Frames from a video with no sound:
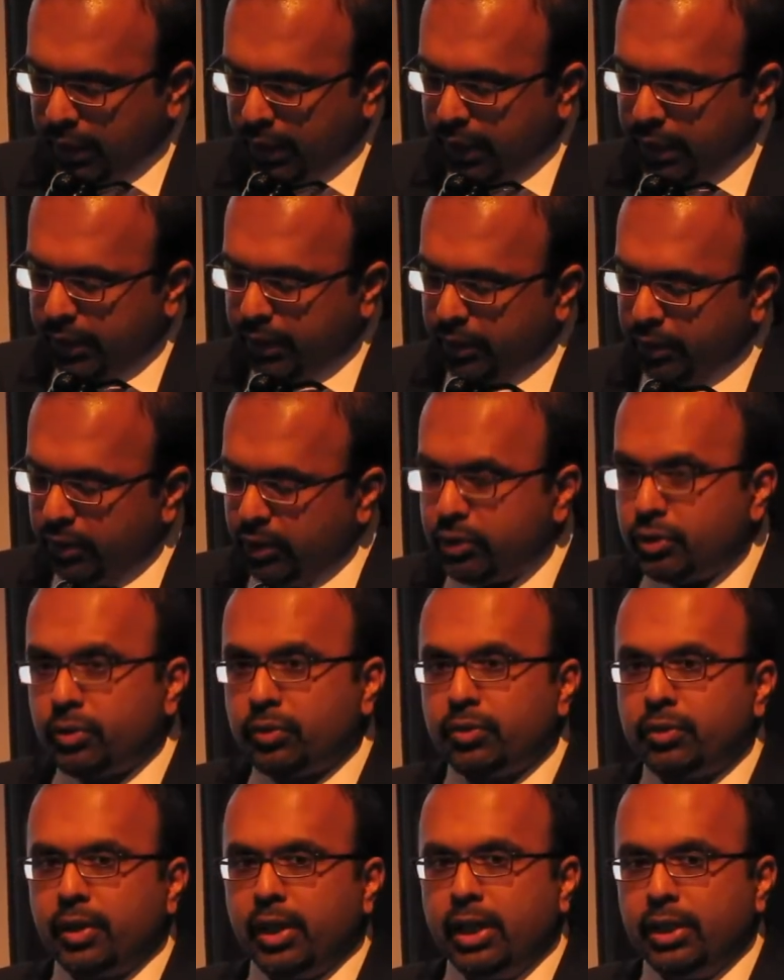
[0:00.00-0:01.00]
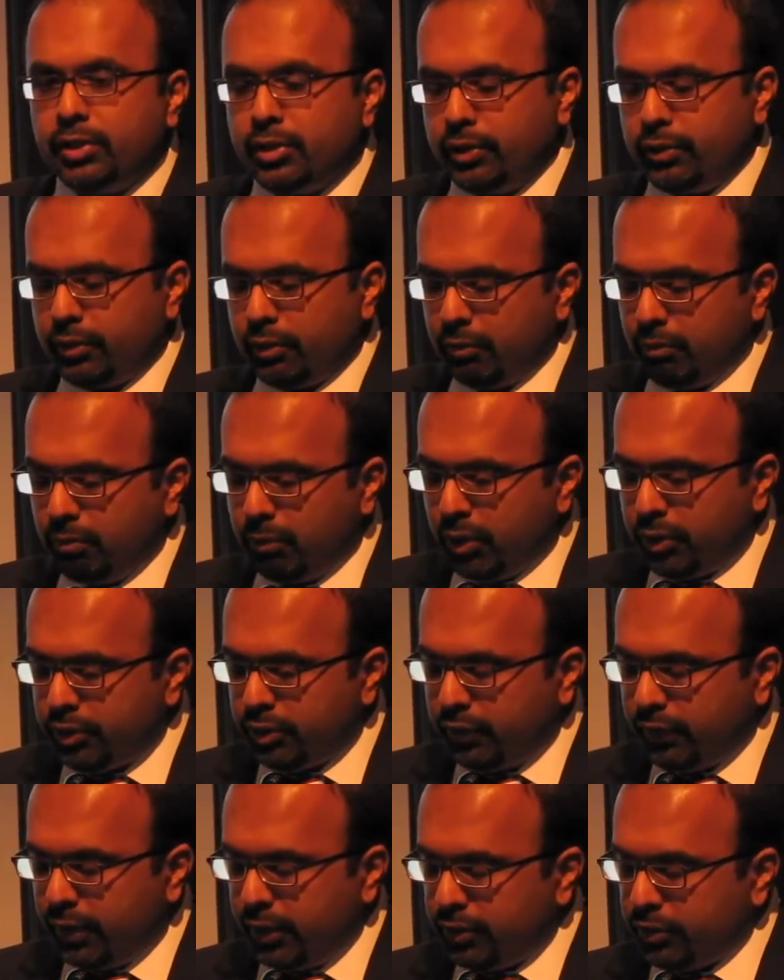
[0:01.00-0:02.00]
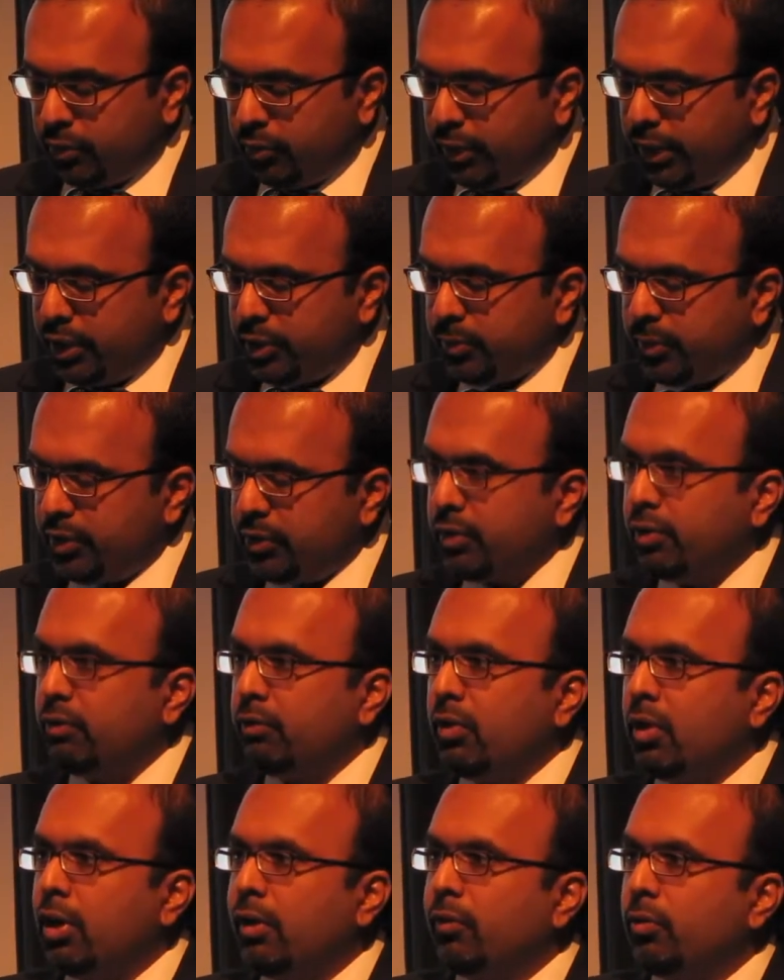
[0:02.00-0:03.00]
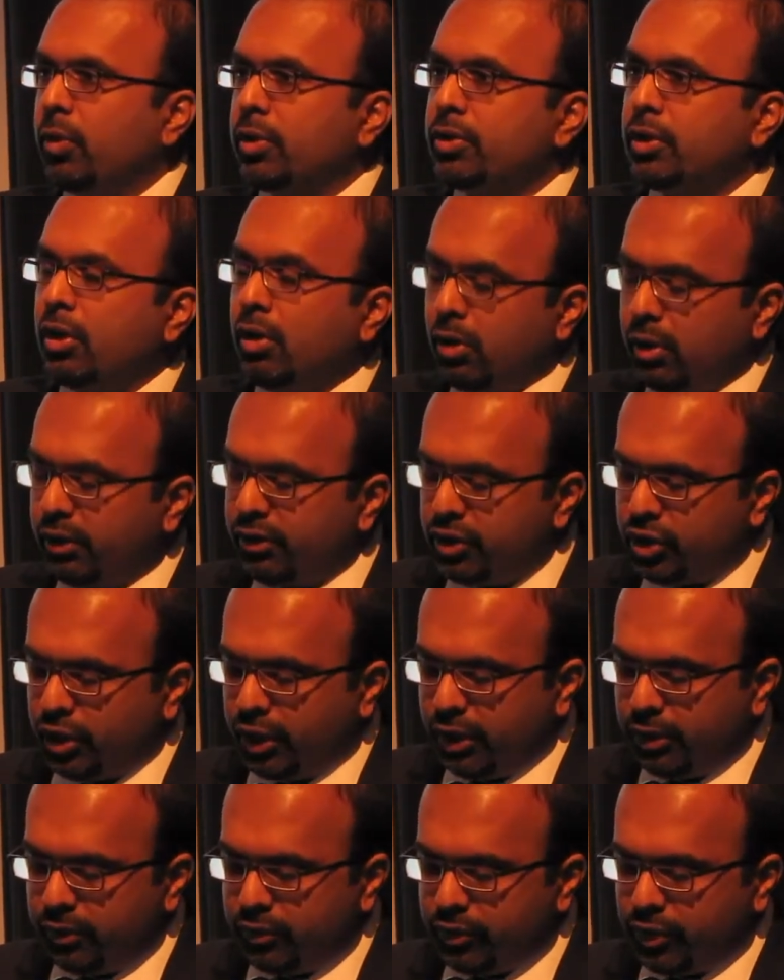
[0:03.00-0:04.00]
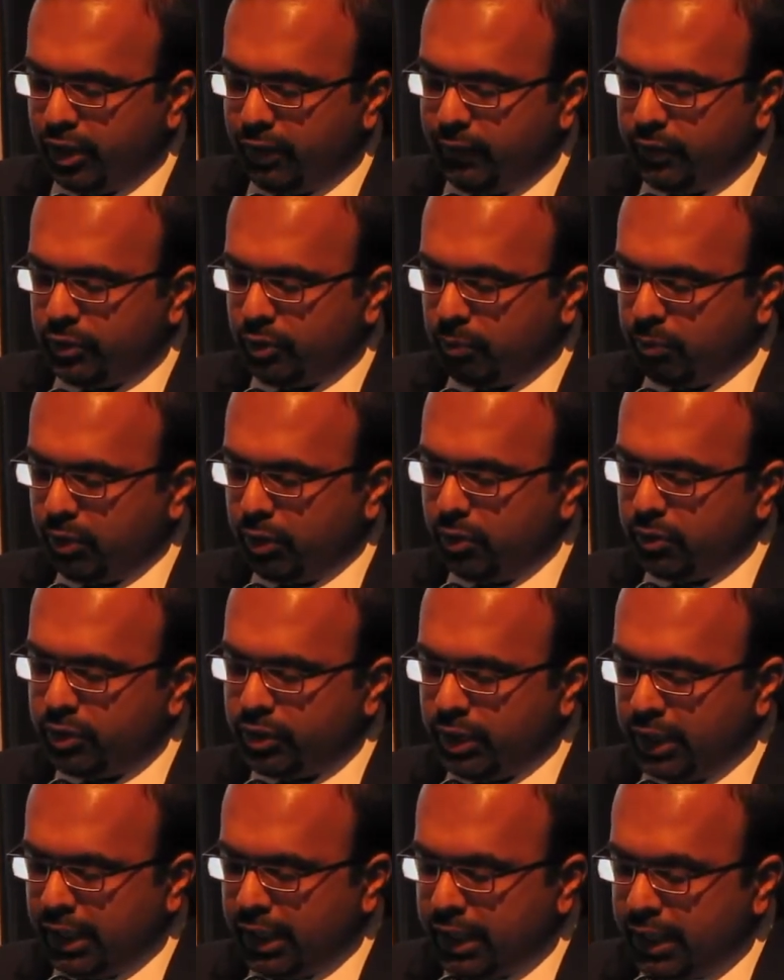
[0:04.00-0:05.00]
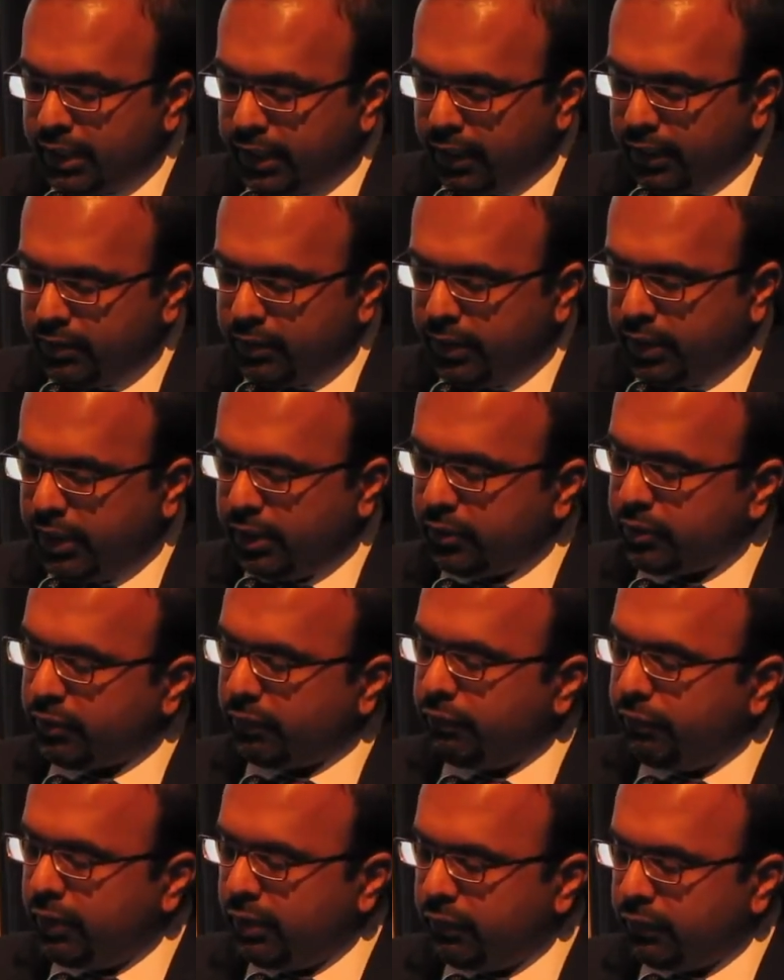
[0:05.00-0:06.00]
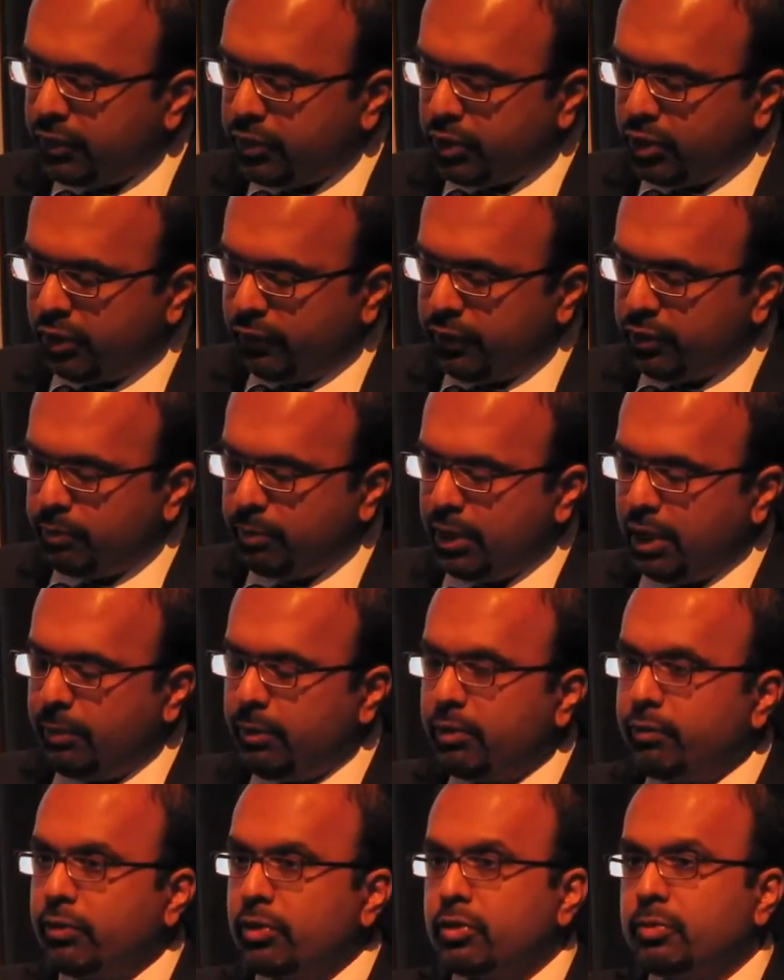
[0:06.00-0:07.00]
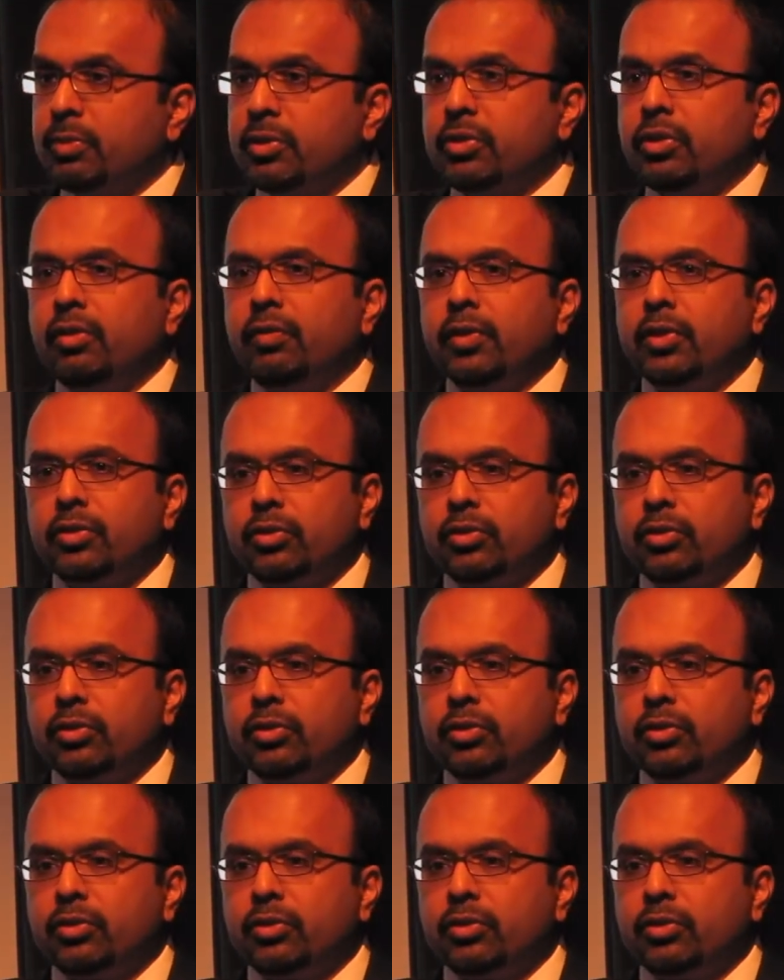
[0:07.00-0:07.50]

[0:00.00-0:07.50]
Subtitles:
In the initial stages, most of these arrangements involve what's called a shared savings approach that entails a fee-for-service payment for specific